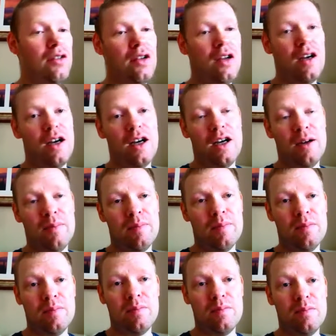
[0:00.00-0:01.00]

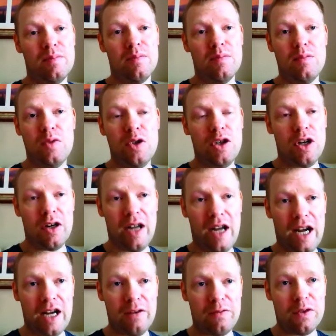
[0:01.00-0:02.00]
You don't
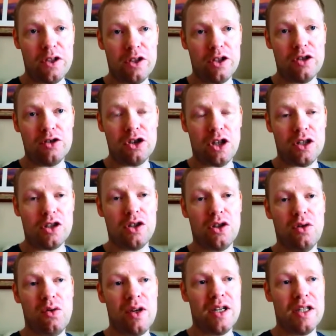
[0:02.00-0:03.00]
have to do just
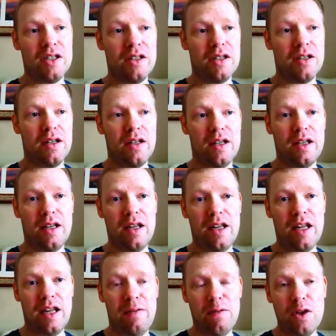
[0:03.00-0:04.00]
toys.
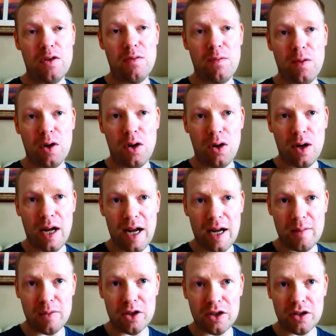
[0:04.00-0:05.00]
If you've got
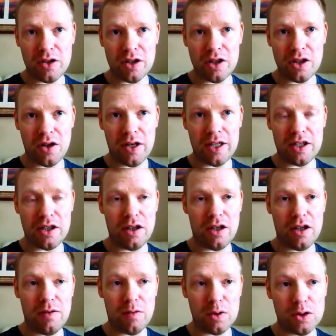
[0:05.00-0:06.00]
Amazon sites
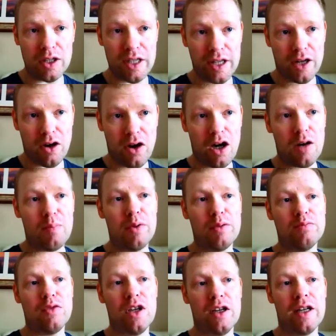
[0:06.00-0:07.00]
that you've already got up
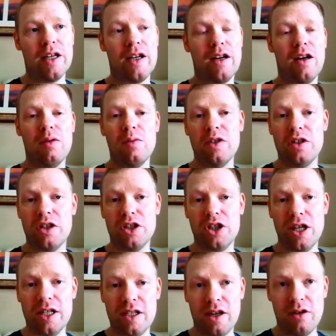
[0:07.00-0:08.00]
and running, I would
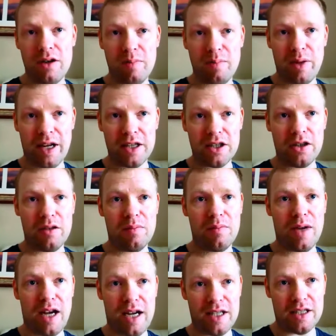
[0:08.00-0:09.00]
suggest going back to
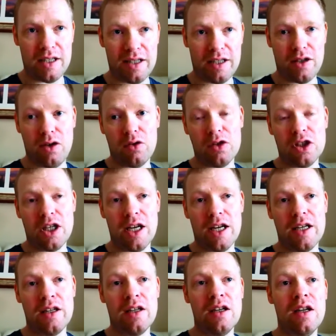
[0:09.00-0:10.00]
them, adding
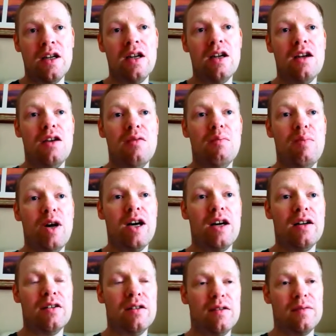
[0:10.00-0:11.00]
content.
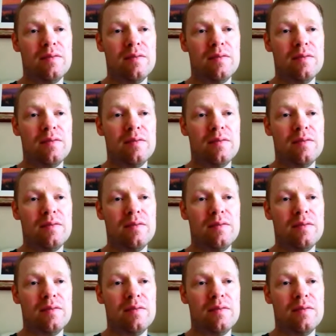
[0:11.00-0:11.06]
But